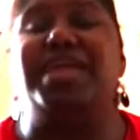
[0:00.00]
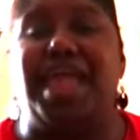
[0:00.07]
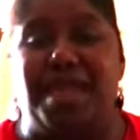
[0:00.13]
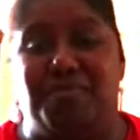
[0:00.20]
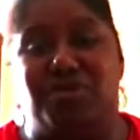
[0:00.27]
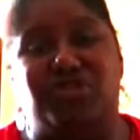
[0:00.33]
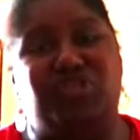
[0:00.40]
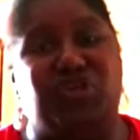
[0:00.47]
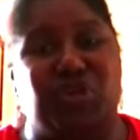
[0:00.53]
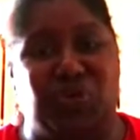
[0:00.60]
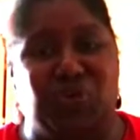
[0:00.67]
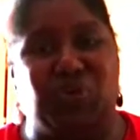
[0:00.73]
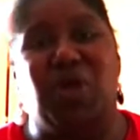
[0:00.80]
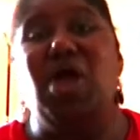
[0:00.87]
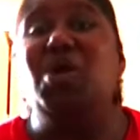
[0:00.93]
be able
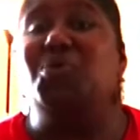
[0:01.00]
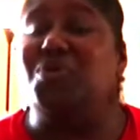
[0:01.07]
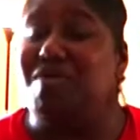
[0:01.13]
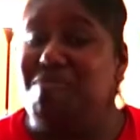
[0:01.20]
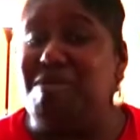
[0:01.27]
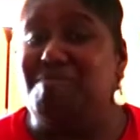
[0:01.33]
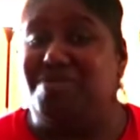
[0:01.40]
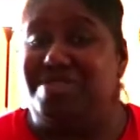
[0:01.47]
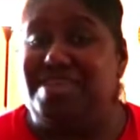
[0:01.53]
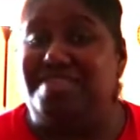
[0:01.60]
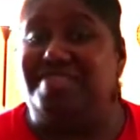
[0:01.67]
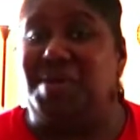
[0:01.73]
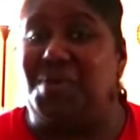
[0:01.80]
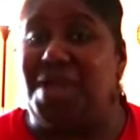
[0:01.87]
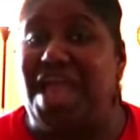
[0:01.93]
to remember
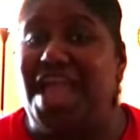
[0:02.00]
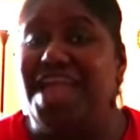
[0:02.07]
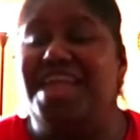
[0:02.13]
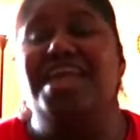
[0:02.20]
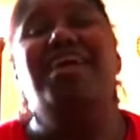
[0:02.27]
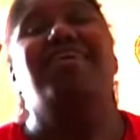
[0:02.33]
this, okay?